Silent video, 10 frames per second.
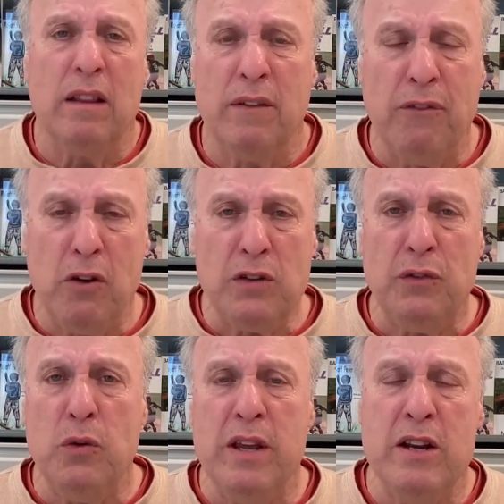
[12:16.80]
the first
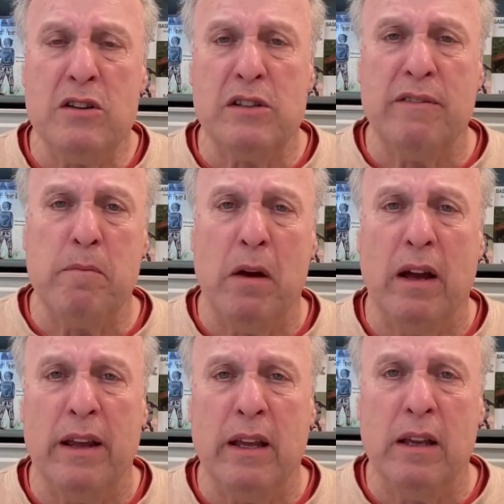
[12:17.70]
few years of
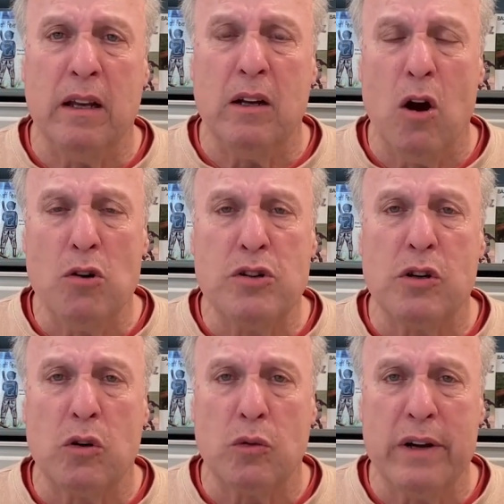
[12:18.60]
my
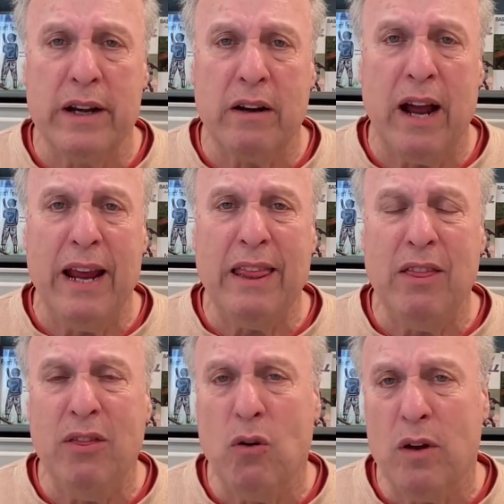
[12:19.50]
coaching career, I
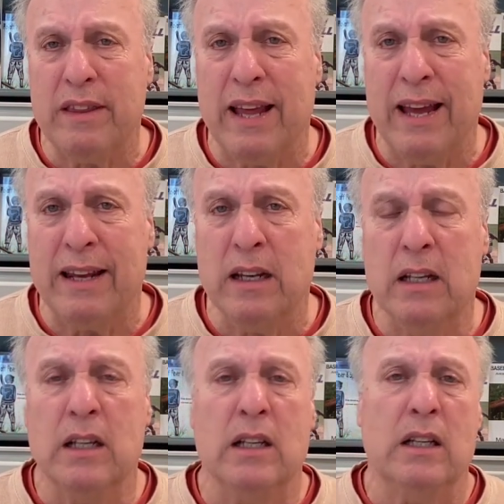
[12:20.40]
thought that
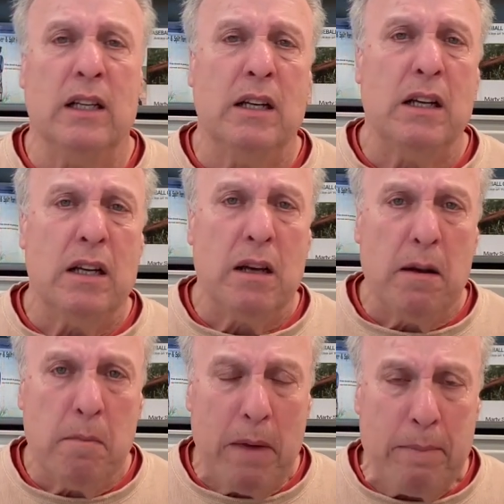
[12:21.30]

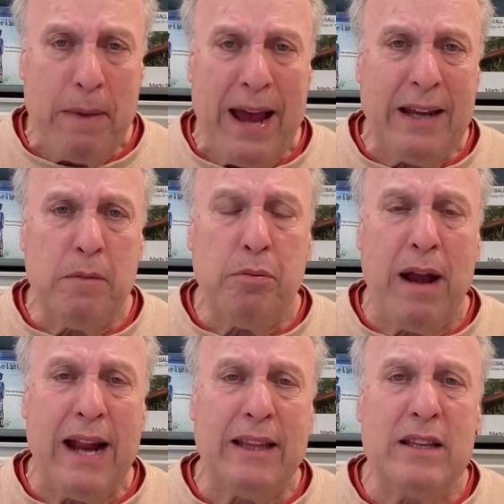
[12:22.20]
my batting
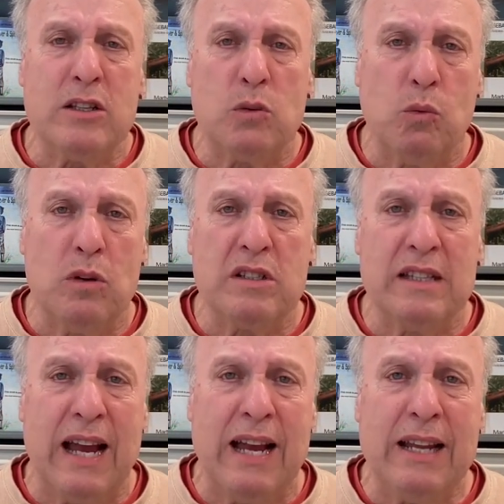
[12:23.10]
practice was
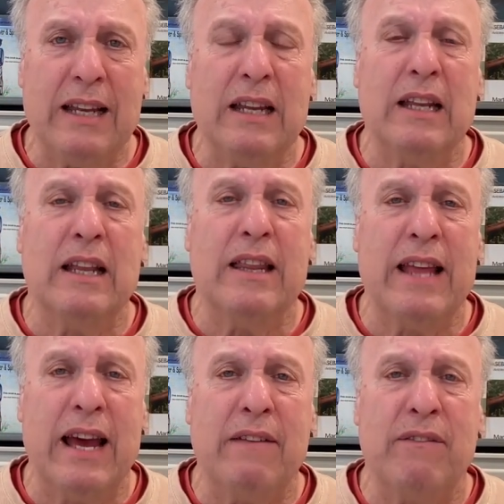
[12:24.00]
not
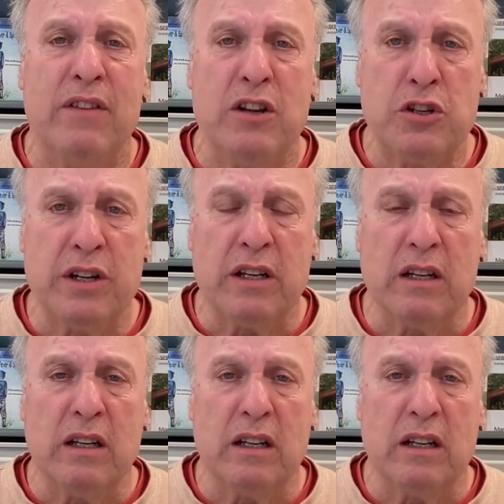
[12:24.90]
that efficient.